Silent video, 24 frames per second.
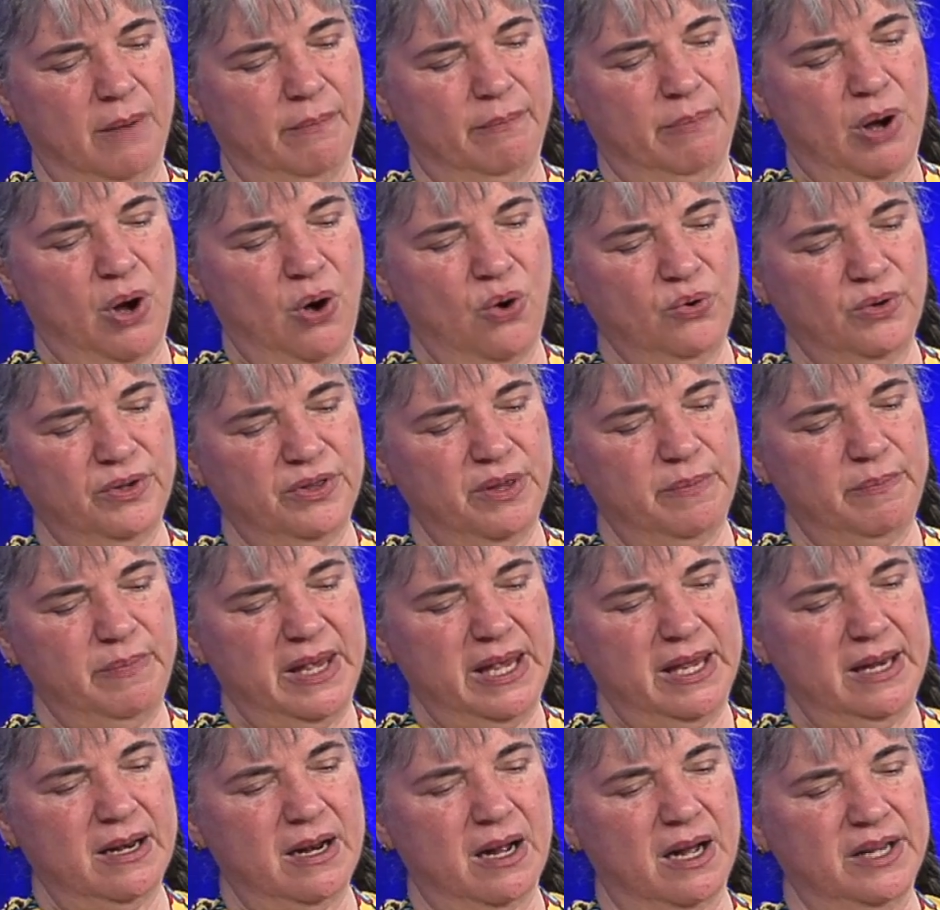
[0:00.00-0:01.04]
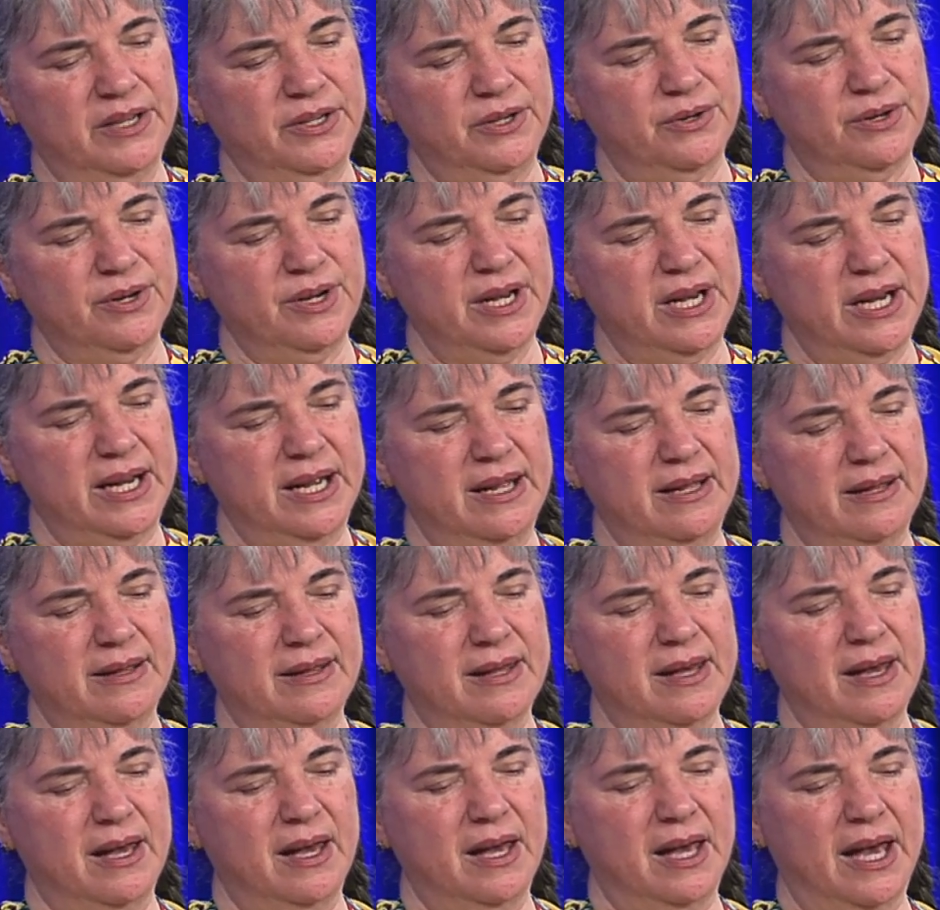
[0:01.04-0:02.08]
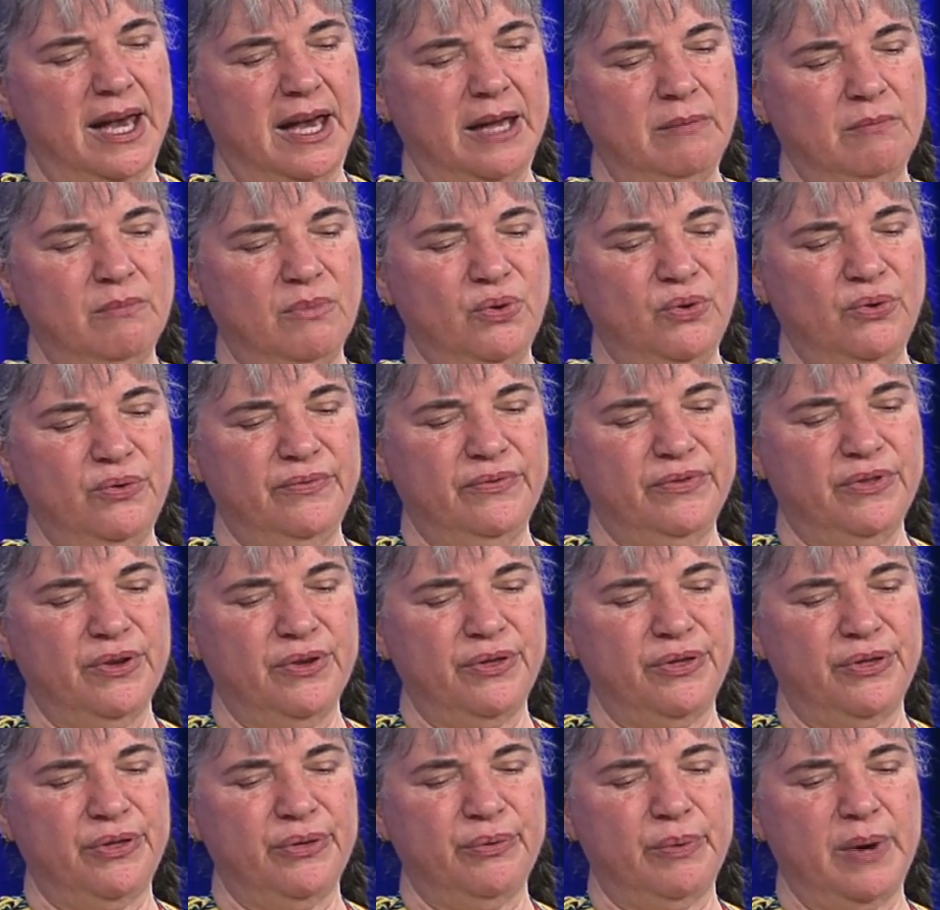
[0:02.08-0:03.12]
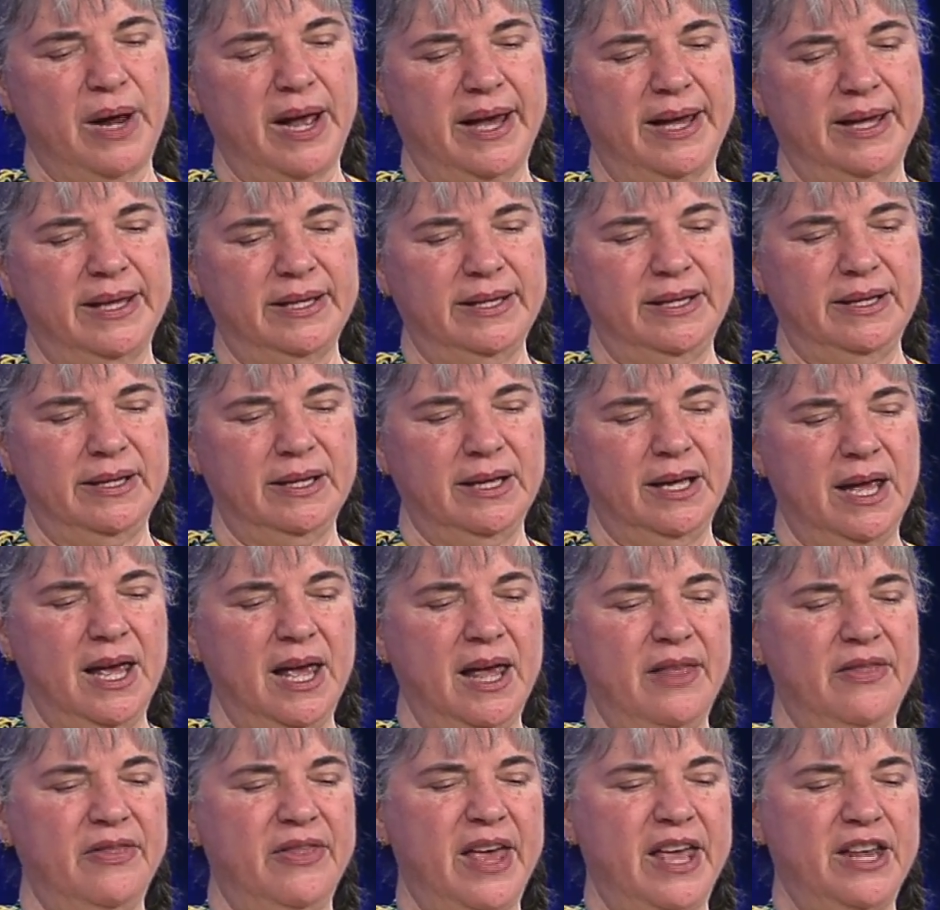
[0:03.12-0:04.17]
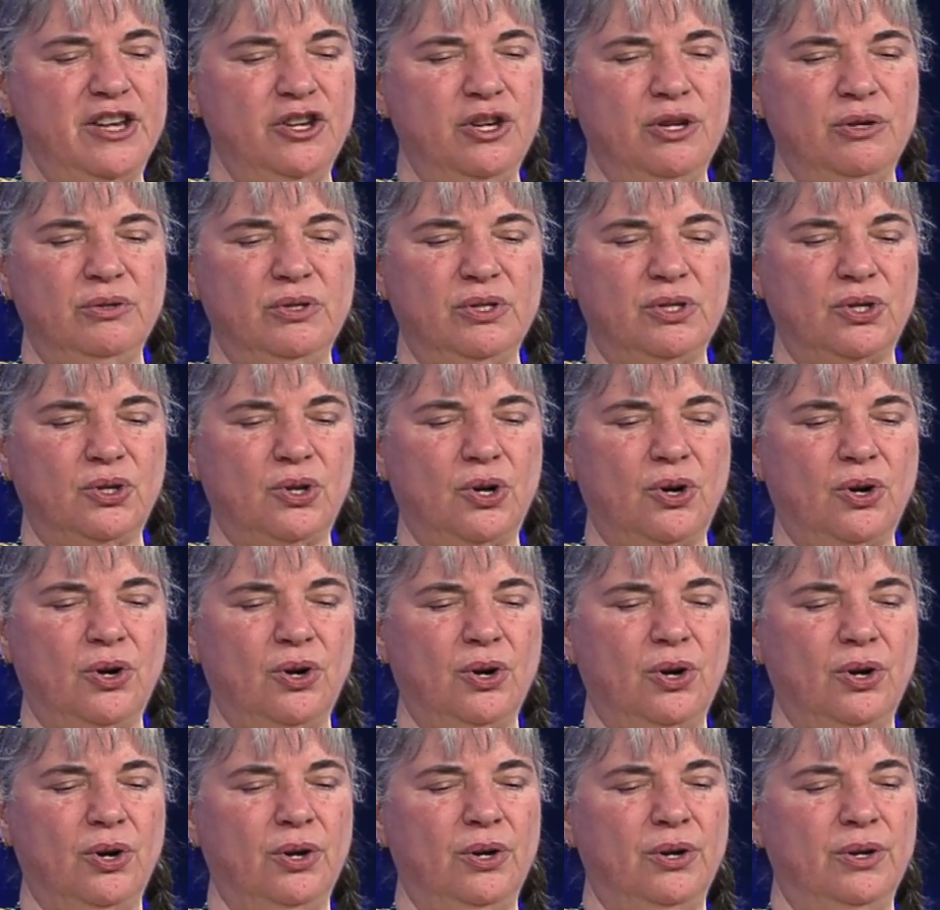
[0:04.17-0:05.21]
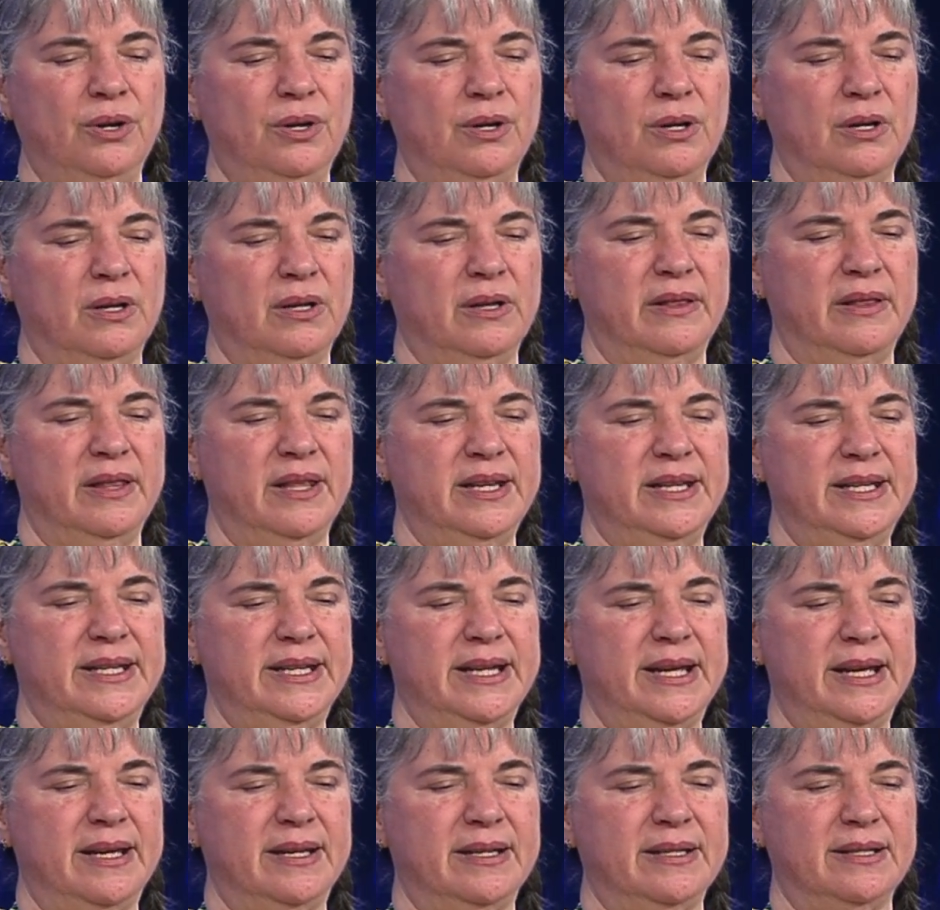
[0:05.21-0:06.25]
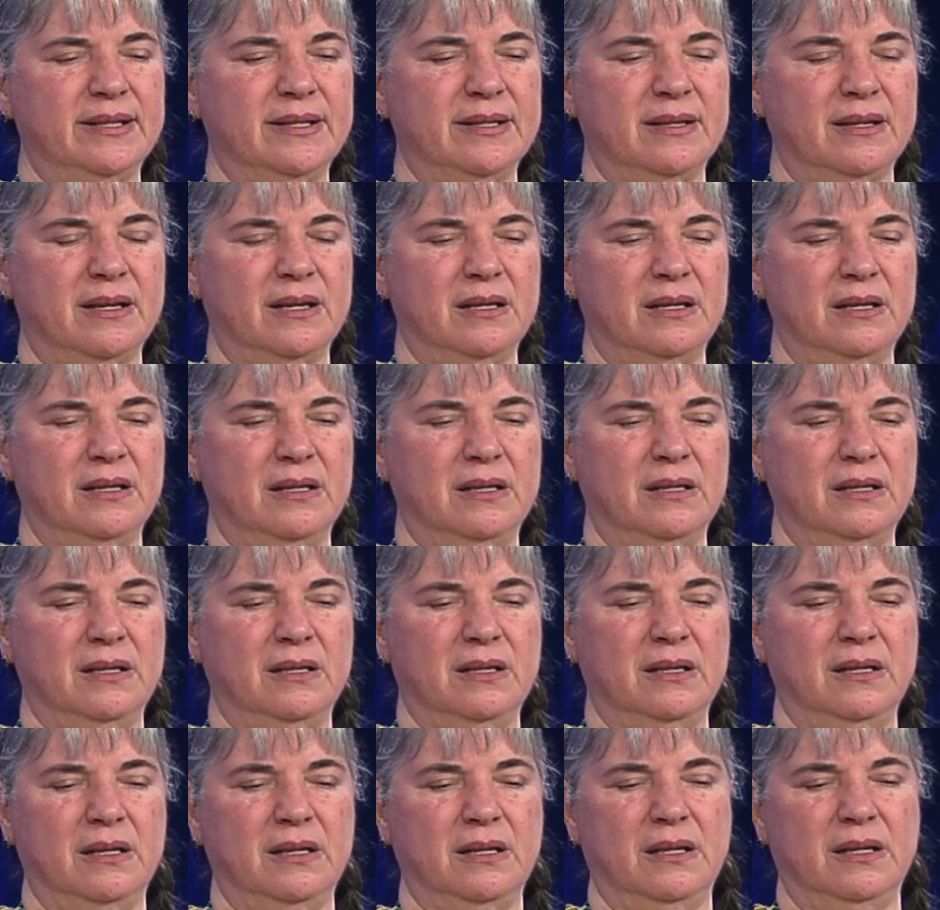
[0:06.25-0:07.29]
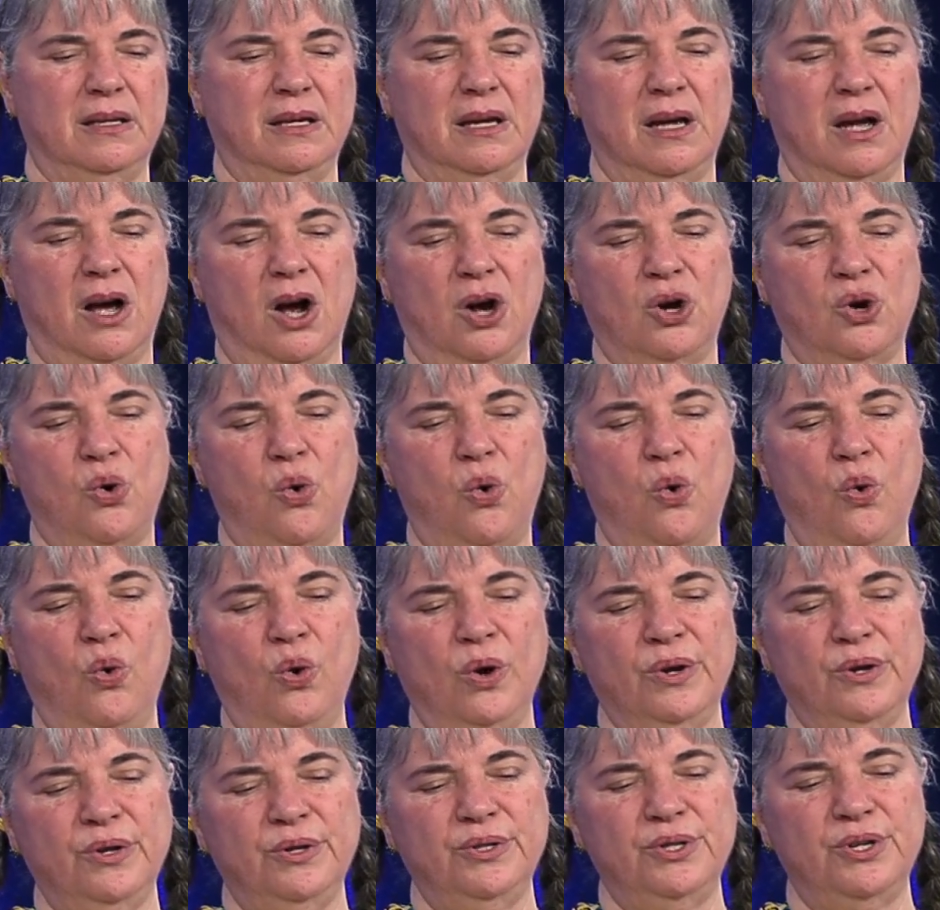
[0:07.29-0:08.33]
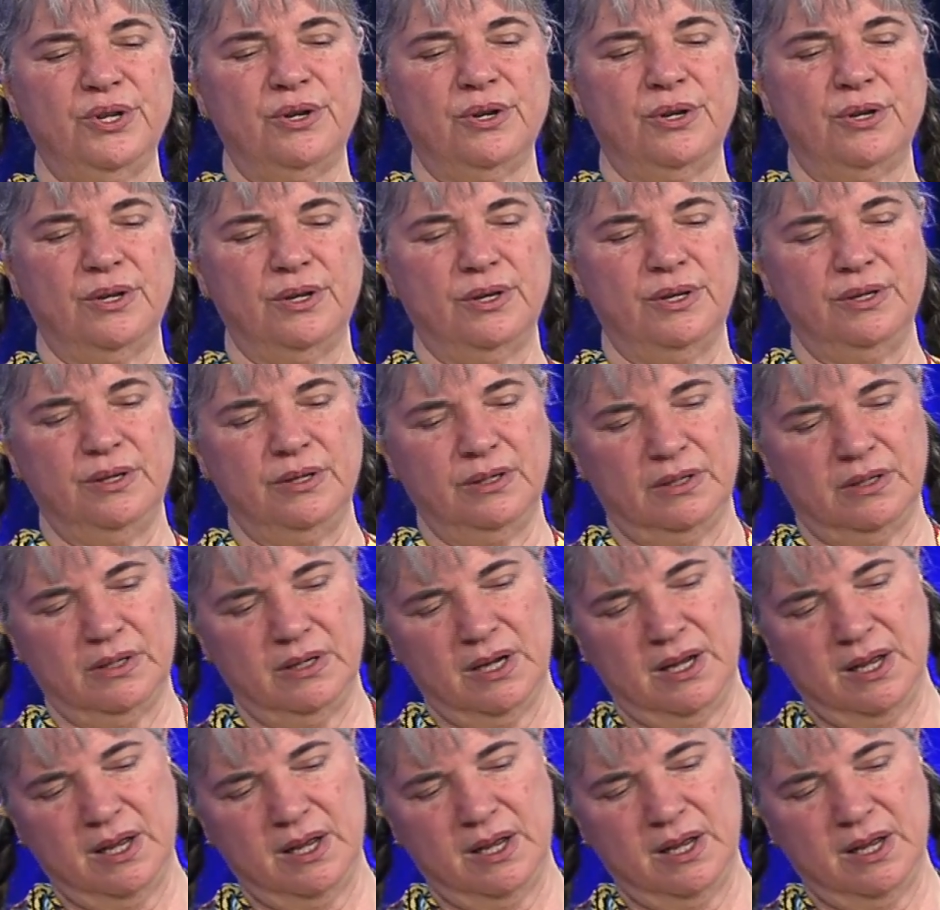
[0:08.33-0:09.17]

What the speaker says: poke the bead underneath, and move the thread. Then you turn the disc a quarter turn,